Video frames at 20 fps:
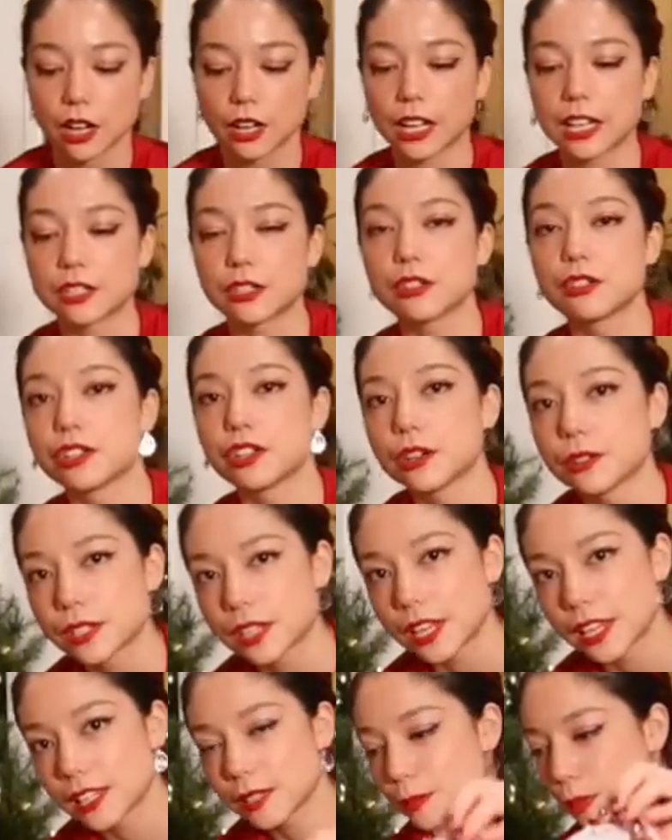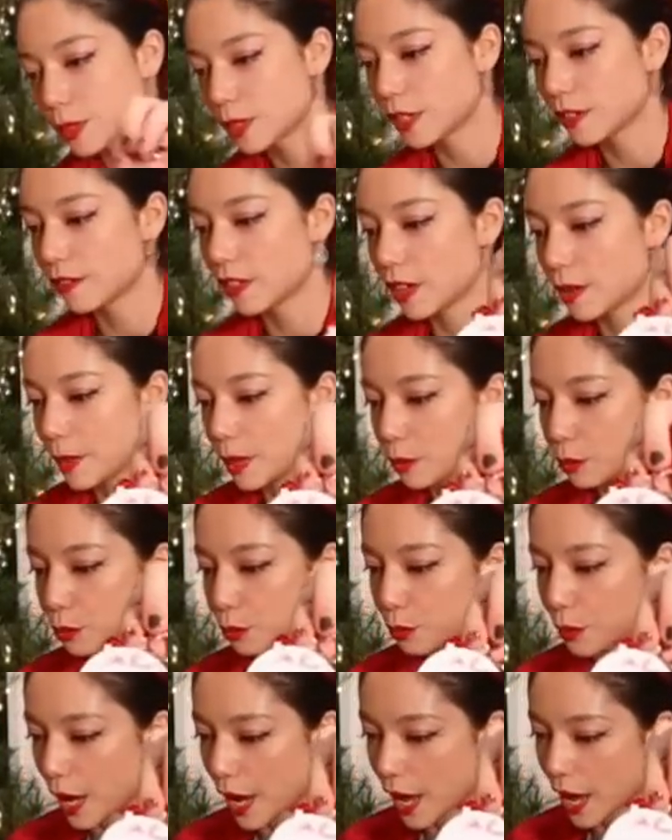Okay, so Joe signed most of them in
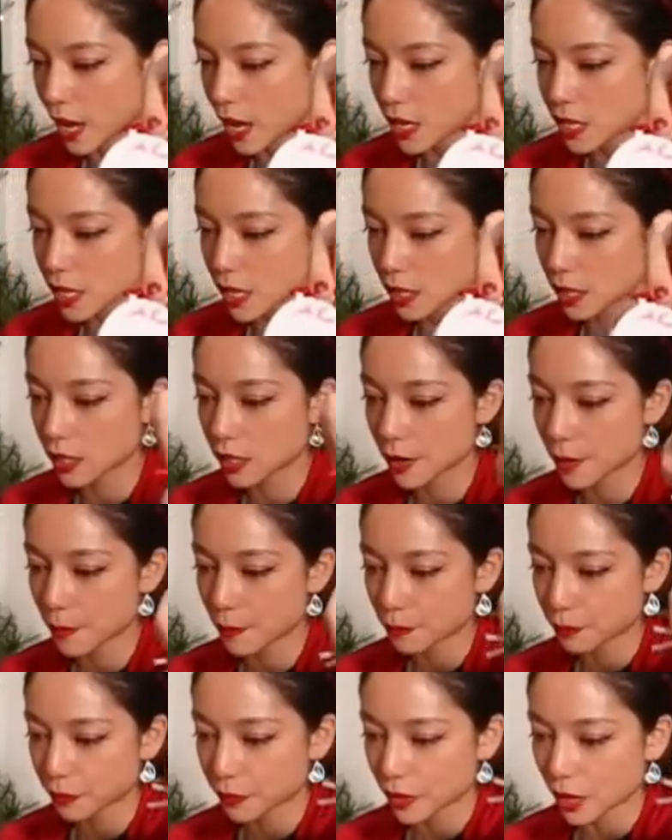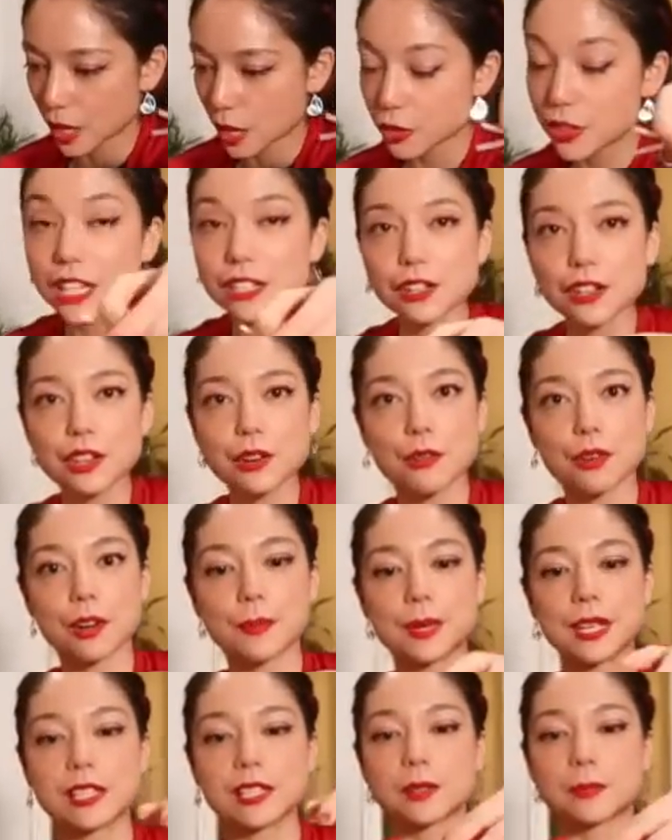red. These are the
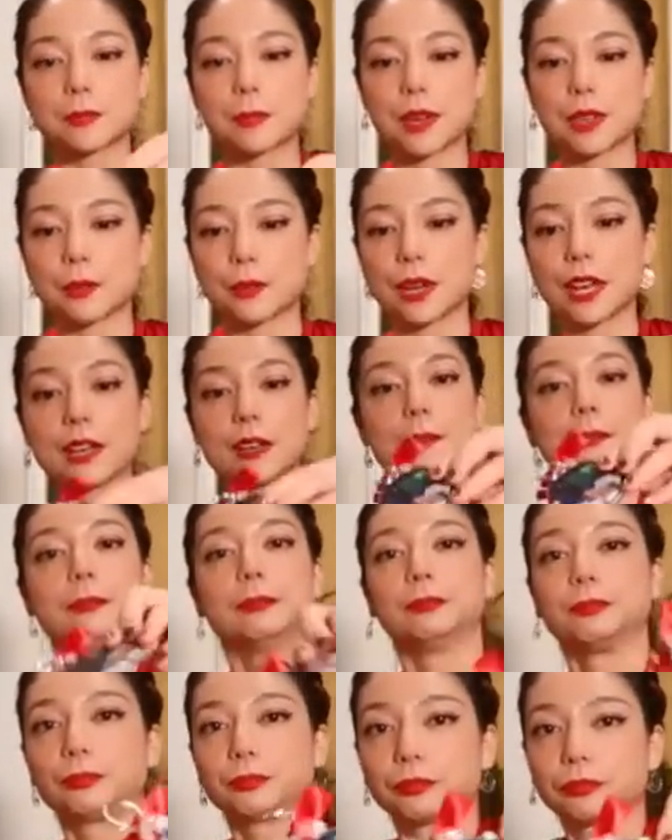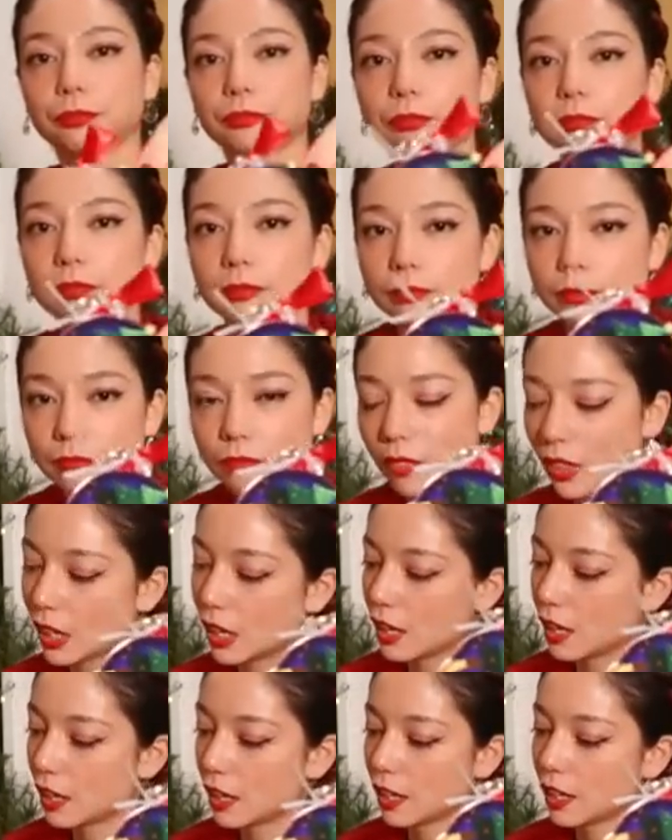ornaments, by the way.
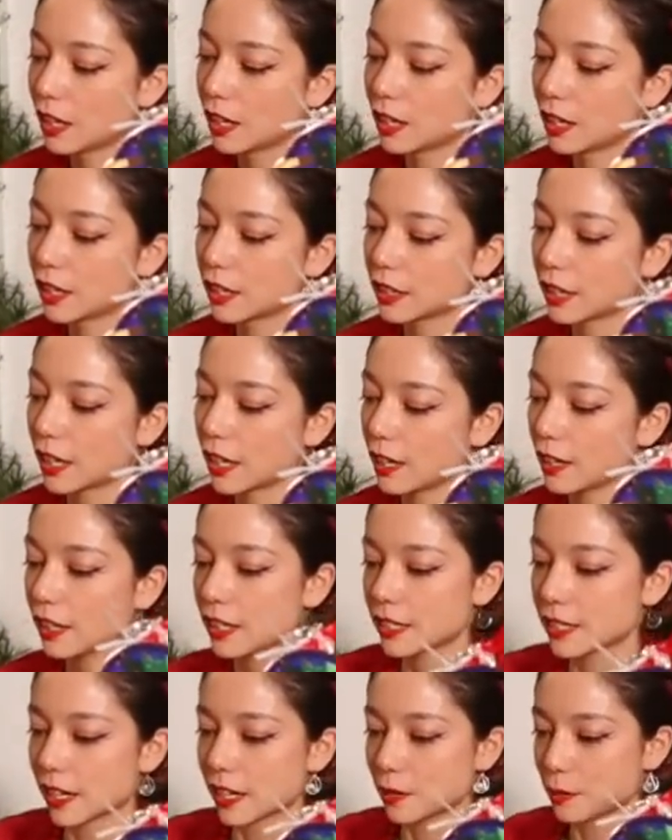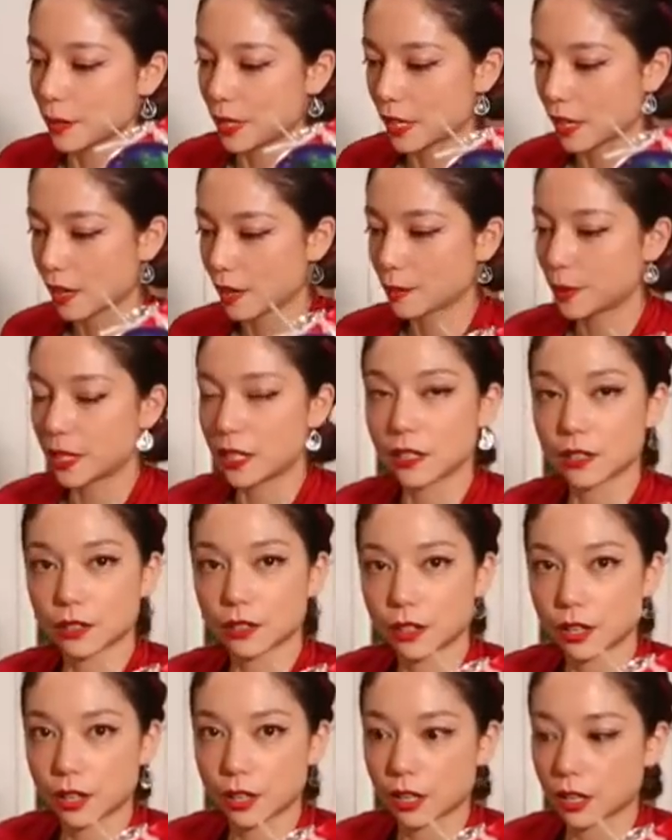Kaylee sent me how many
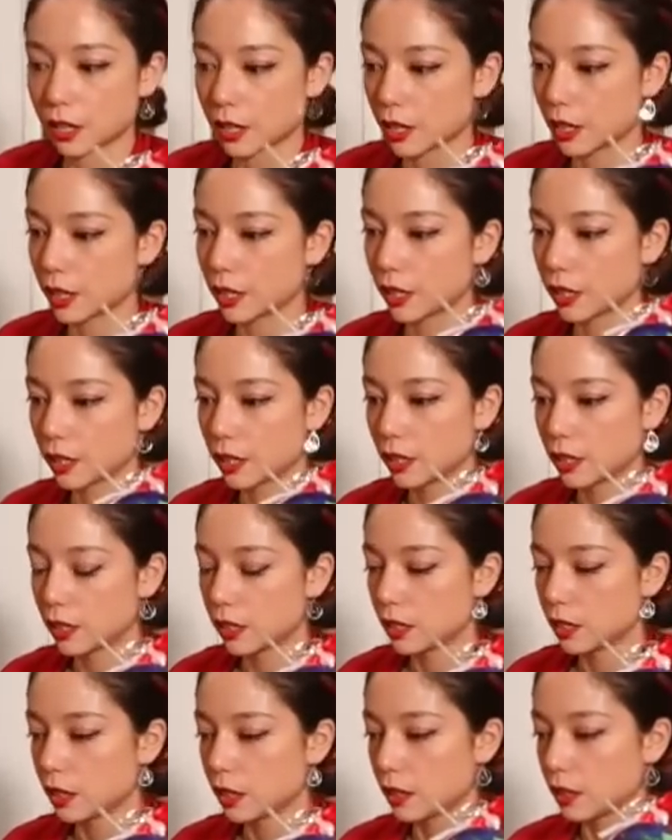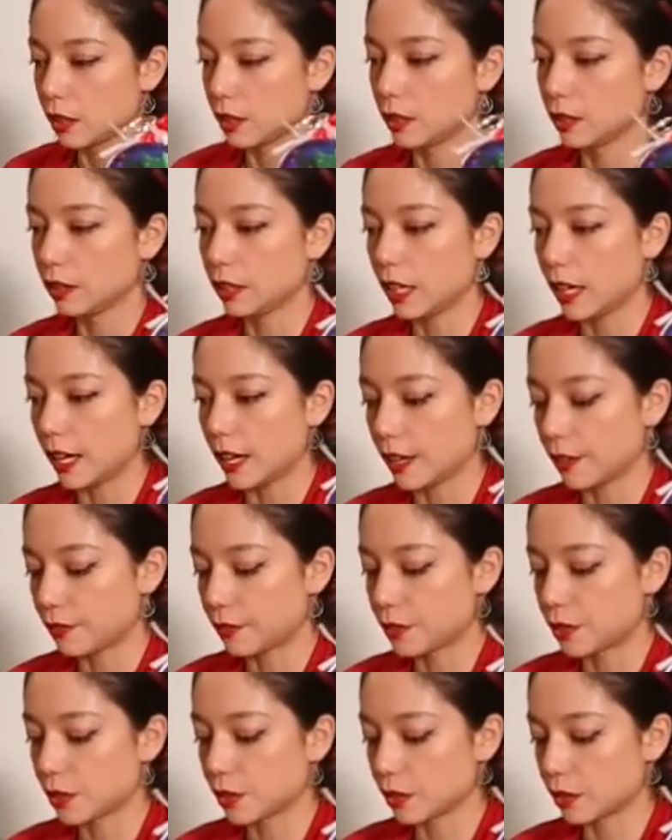there are
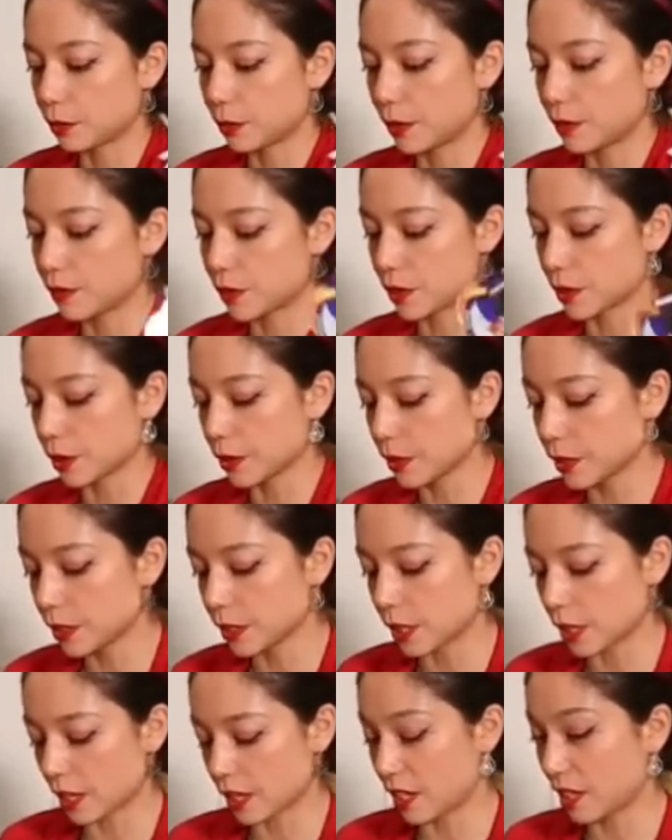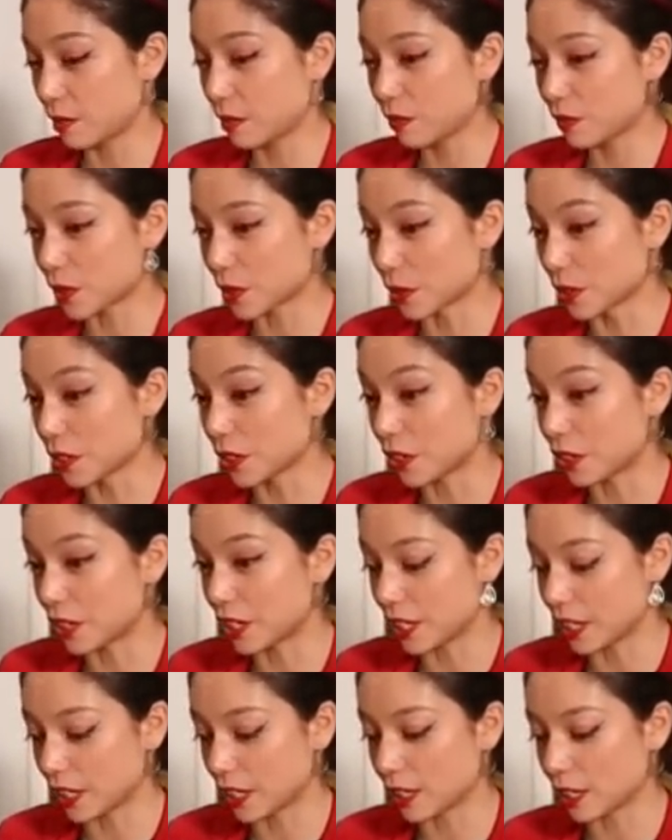left. I think we've sold
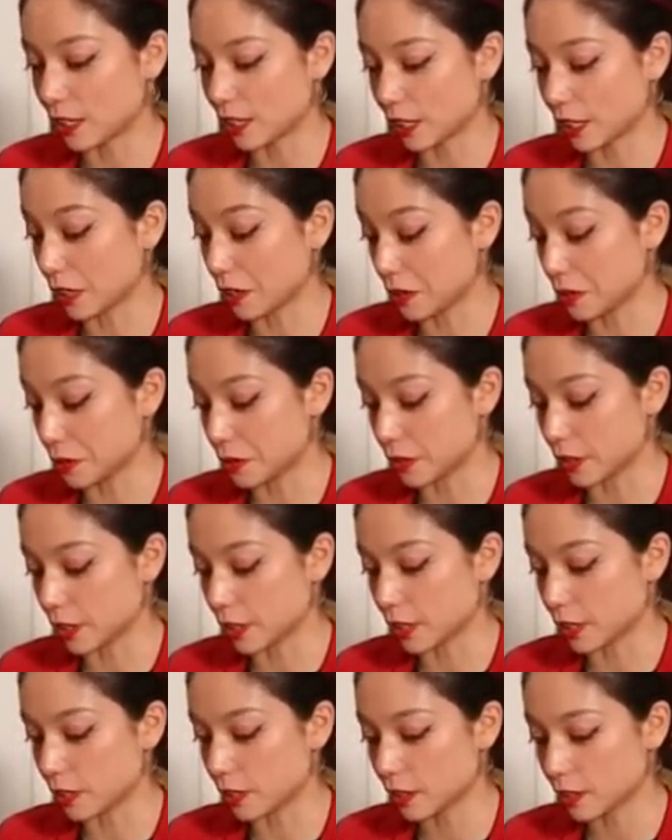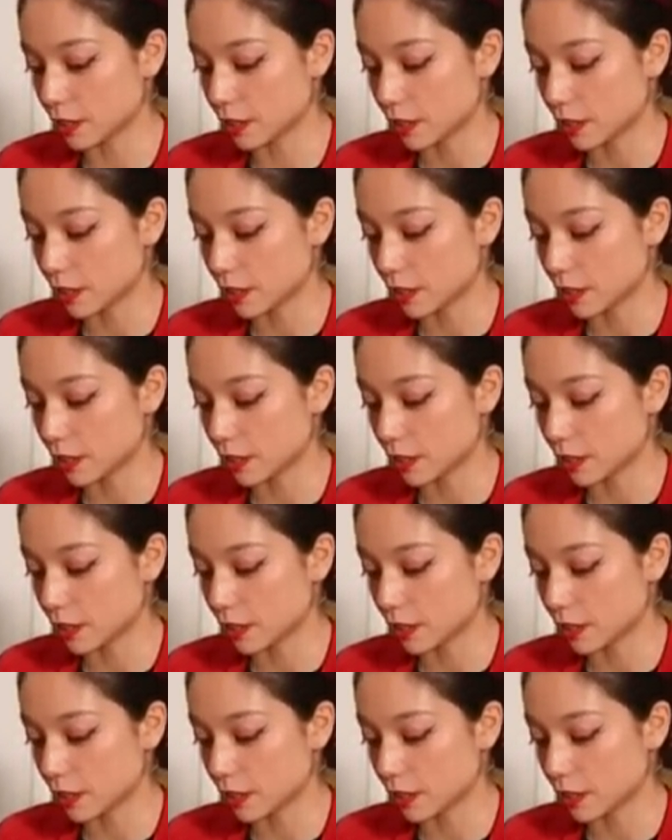already like 100.